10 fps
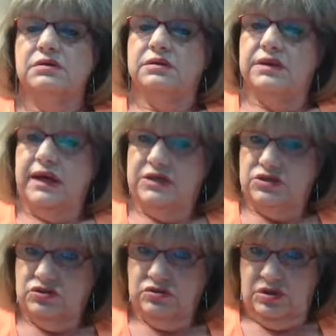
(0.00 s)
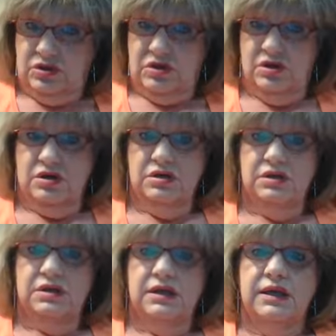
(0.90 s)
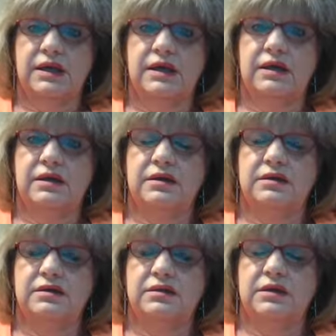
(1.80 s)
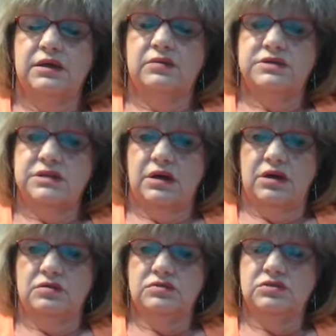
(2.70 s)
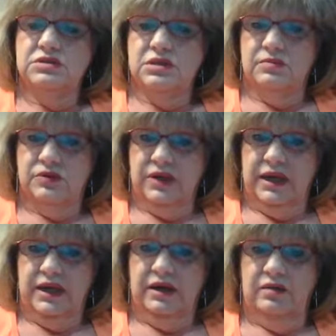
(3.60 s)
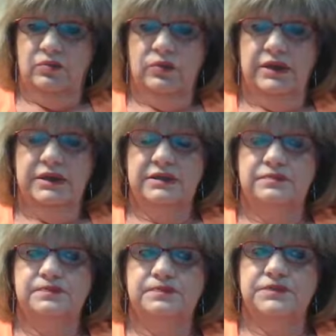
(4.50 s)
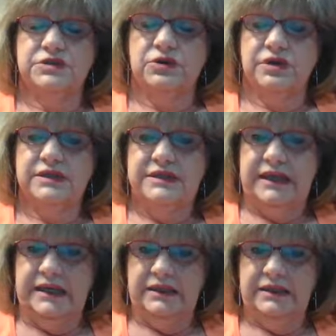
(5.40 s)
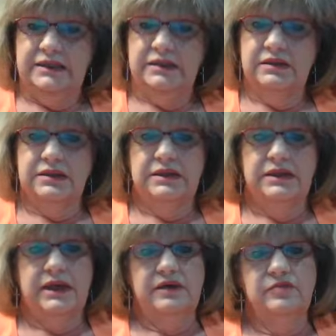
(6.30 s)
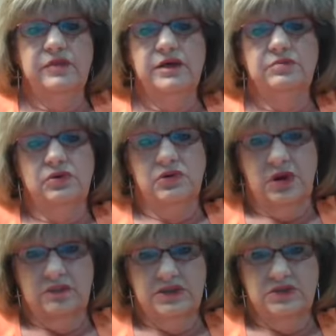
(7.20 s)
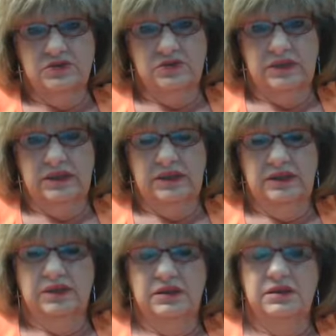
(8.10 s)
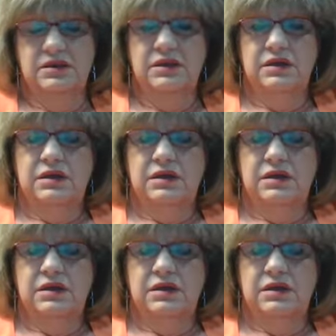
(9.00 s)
National Guard, and he was gone to summer camp. We started dating, and he gave me a promise ring. And